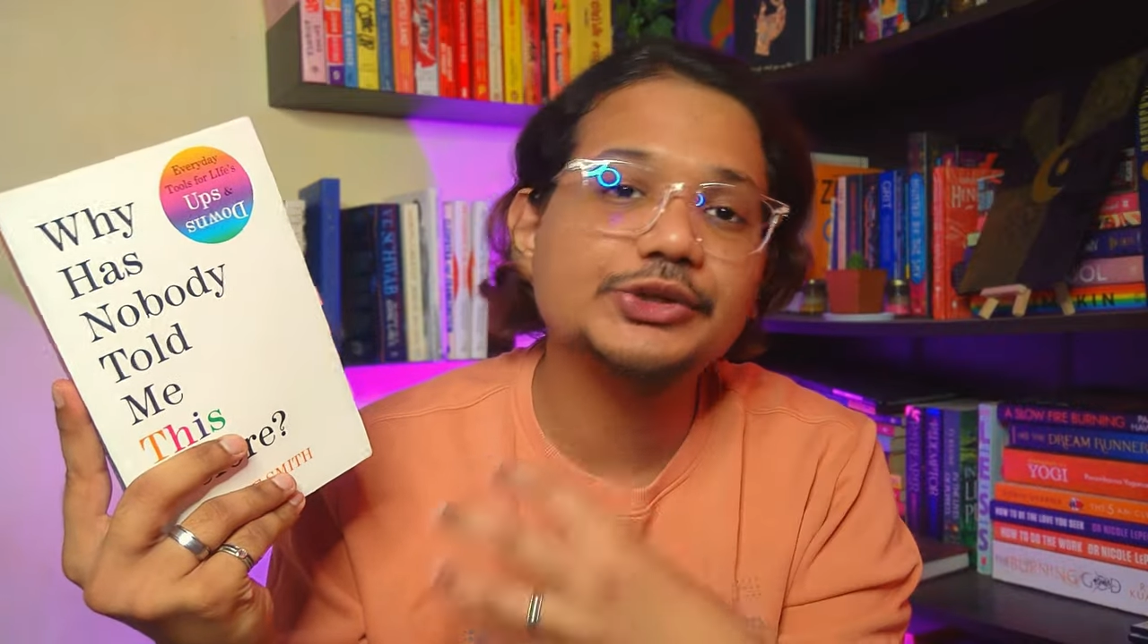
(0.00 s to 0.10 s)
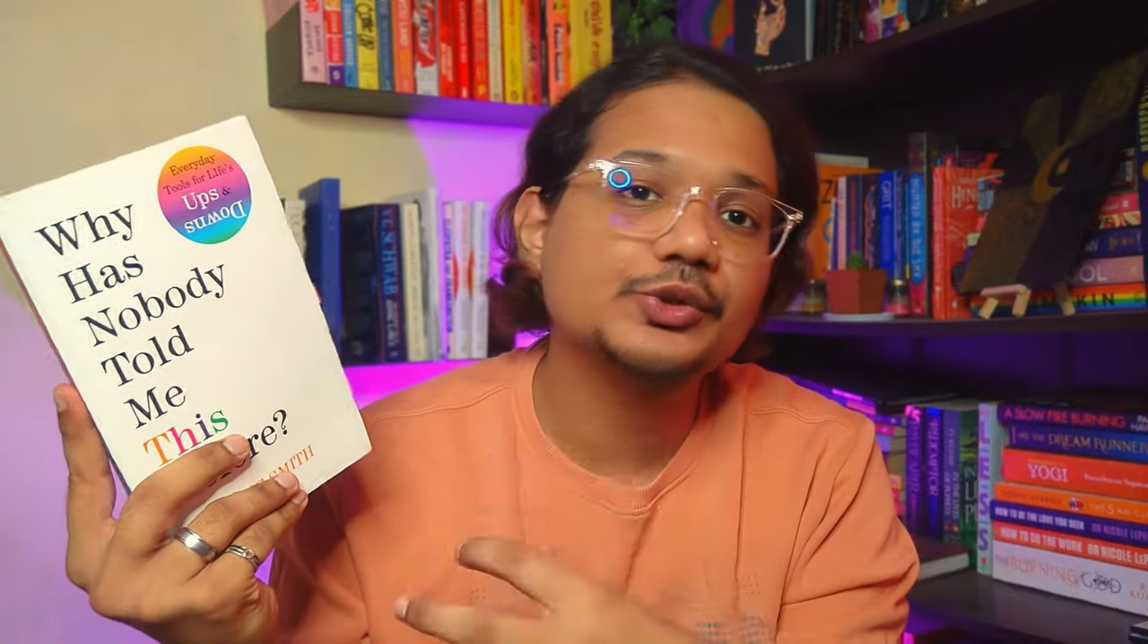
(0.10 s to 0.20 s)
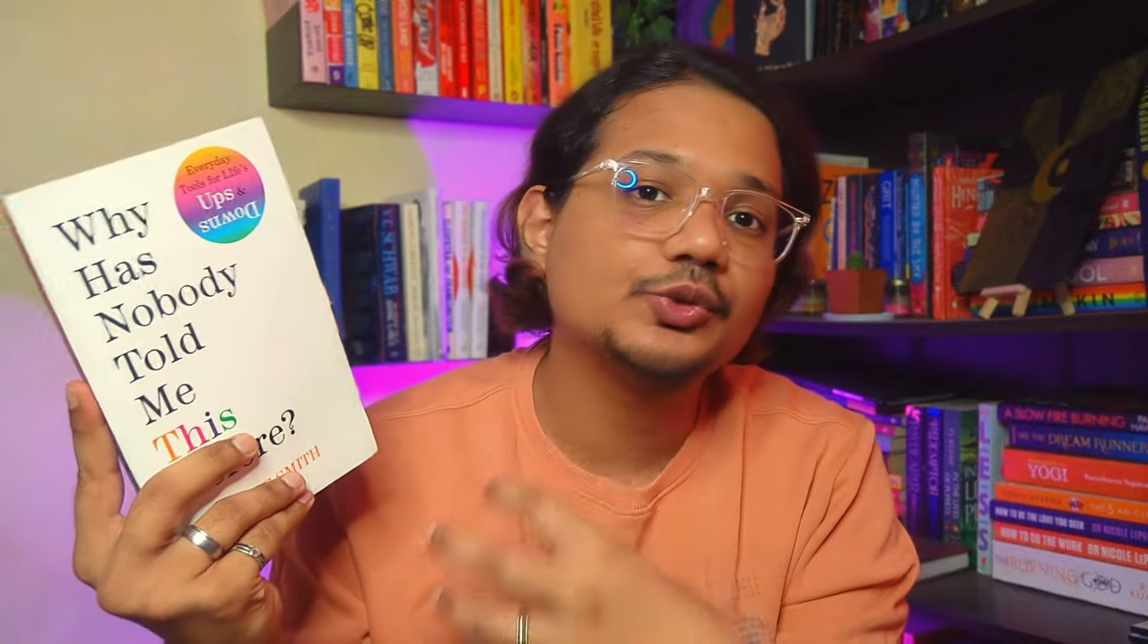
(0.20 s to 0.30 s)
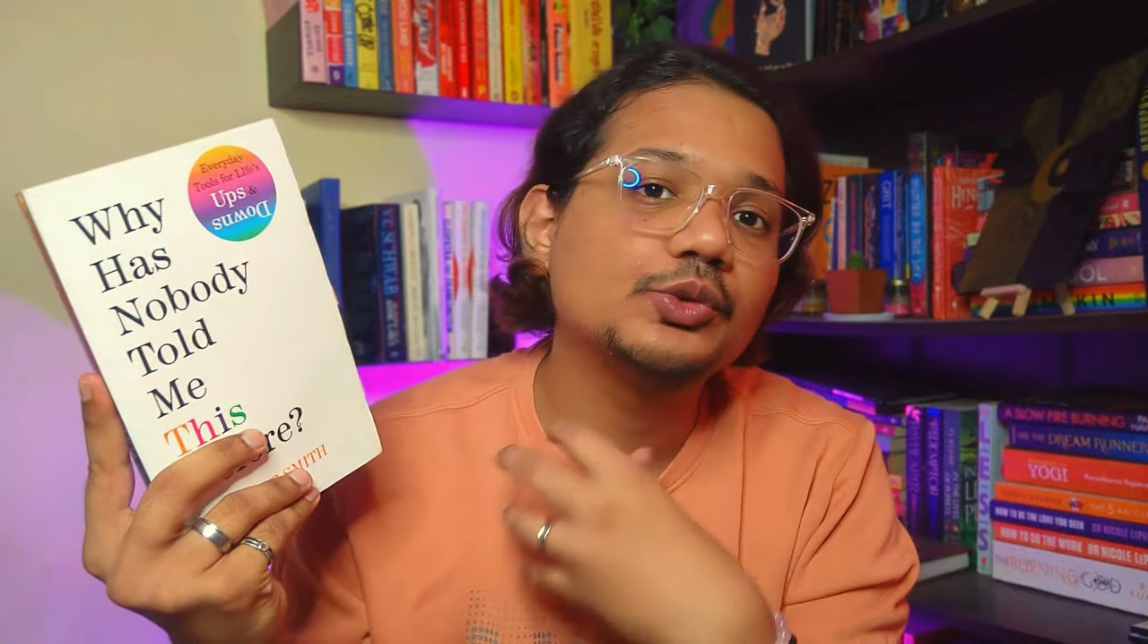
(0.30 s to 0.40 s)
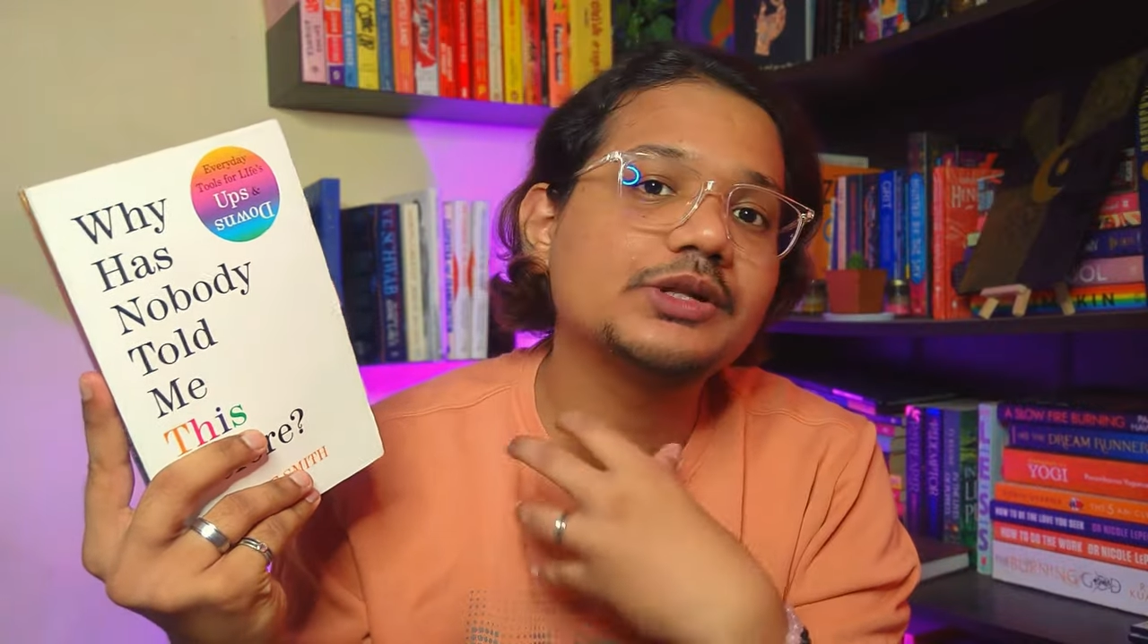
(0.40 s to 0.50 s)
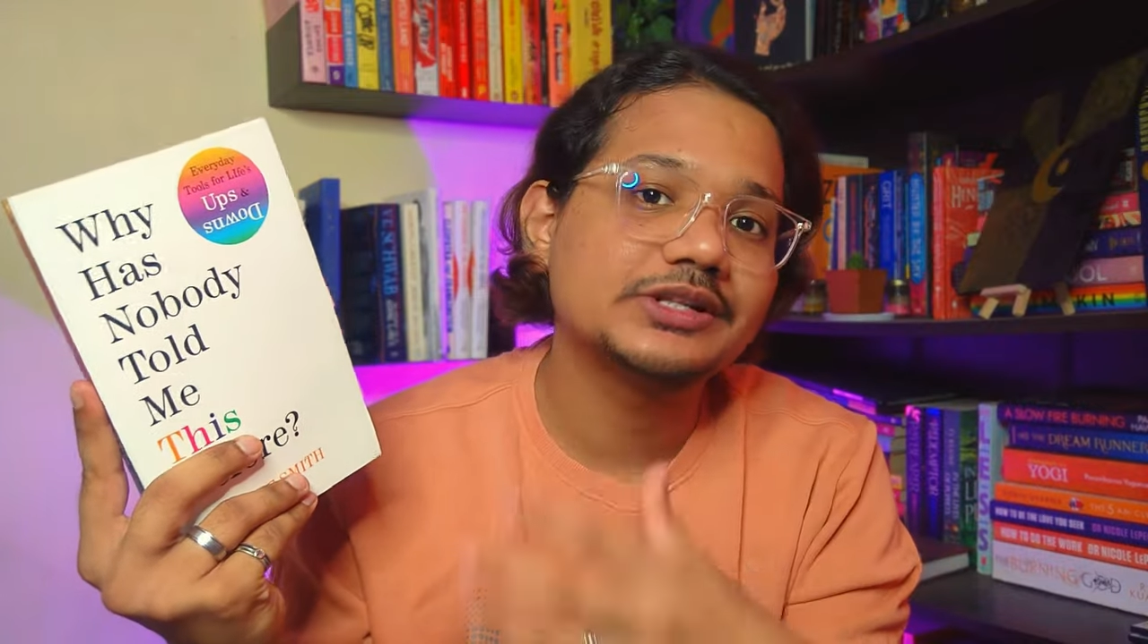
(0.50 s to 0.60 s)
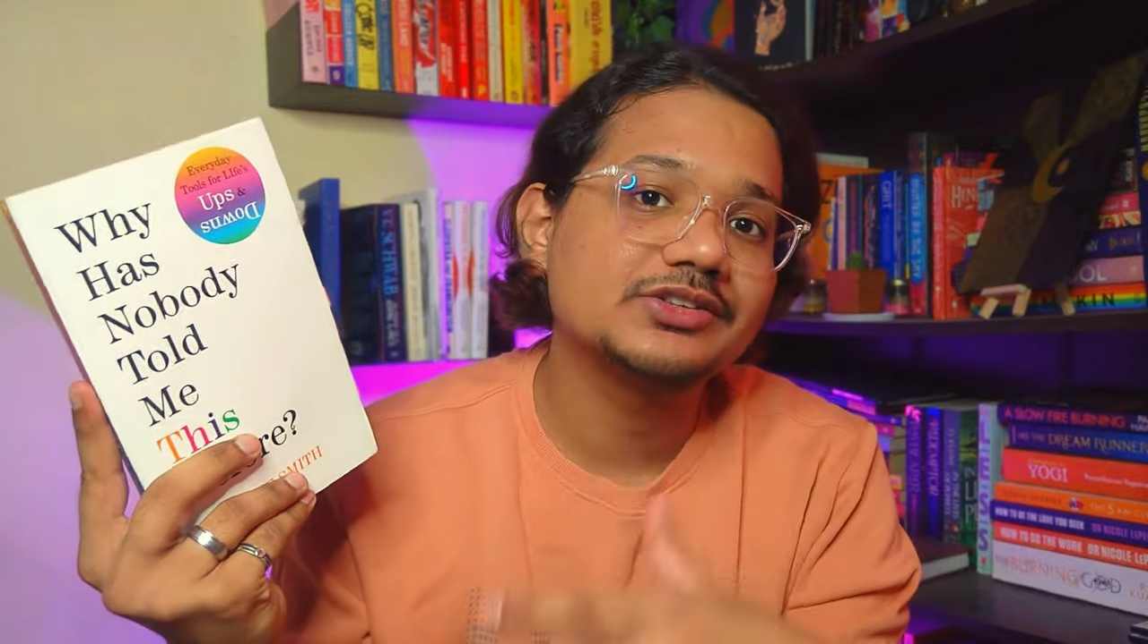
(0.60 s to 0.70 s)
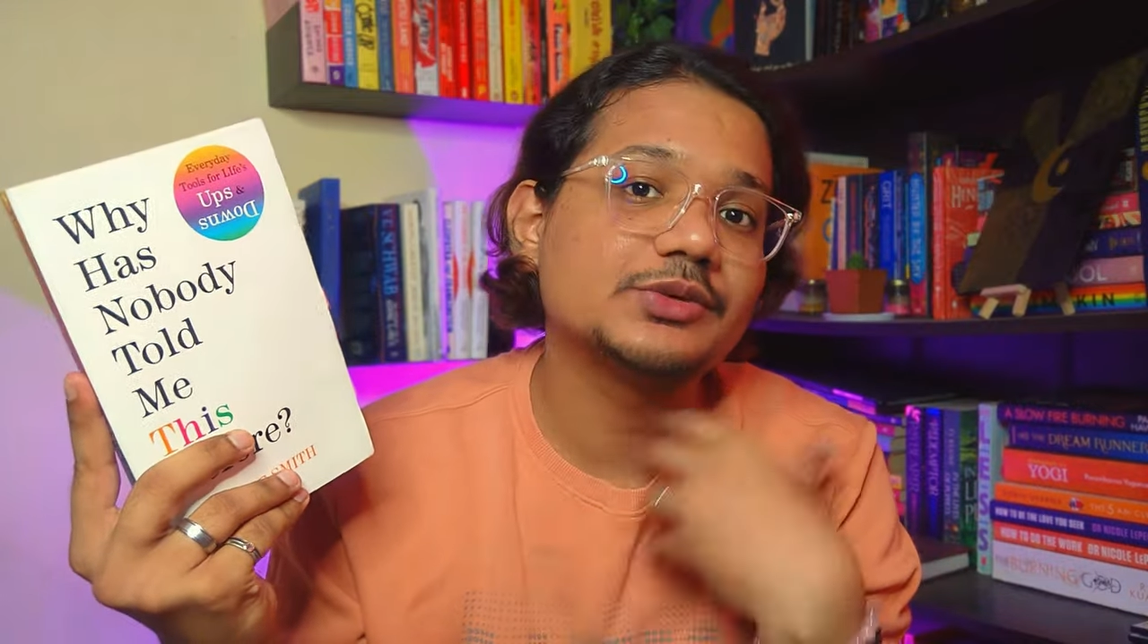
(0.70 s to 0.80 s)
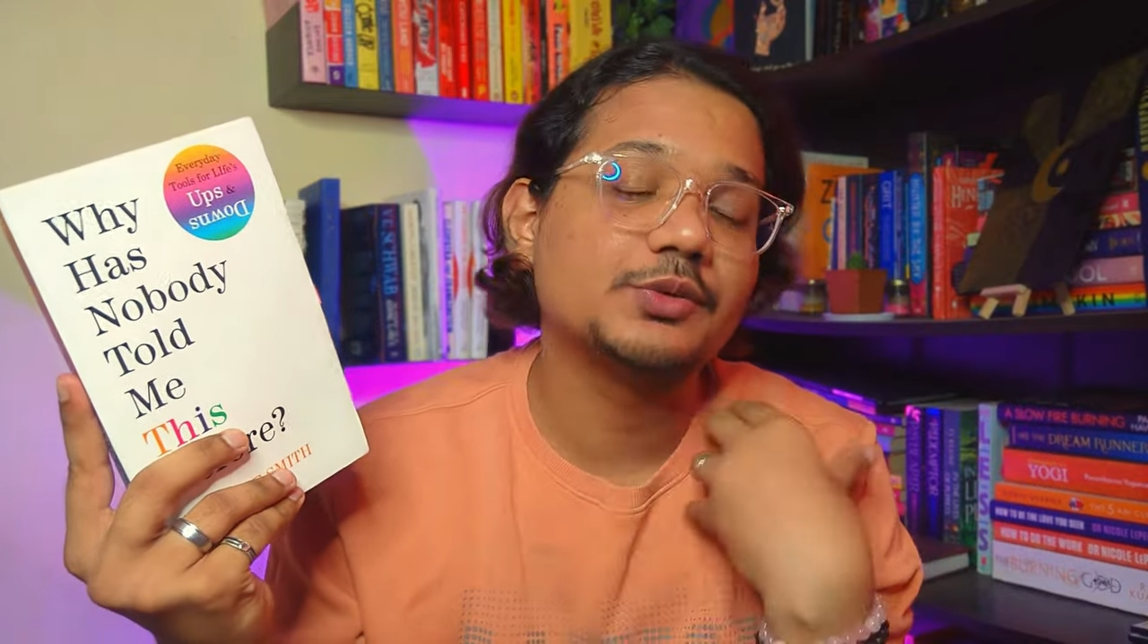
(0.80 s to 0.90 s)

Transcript: to do the things that